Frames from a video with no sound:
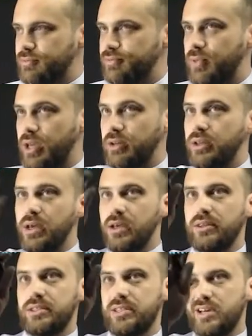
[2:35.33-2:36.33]
Now,
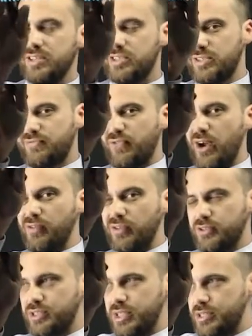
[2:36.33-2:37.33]
this house is
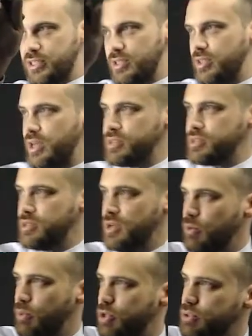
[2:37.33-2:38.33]
560,000,
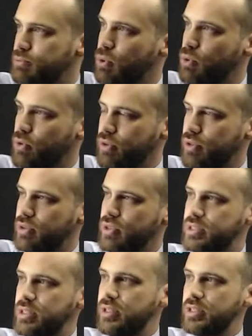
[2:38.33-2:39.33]
which is more than
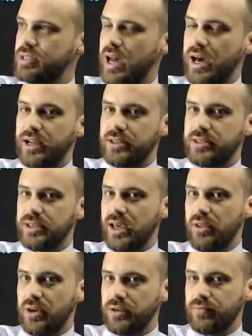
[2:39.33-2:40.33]
this and this added
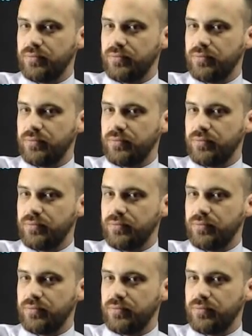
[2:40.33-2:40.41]
together,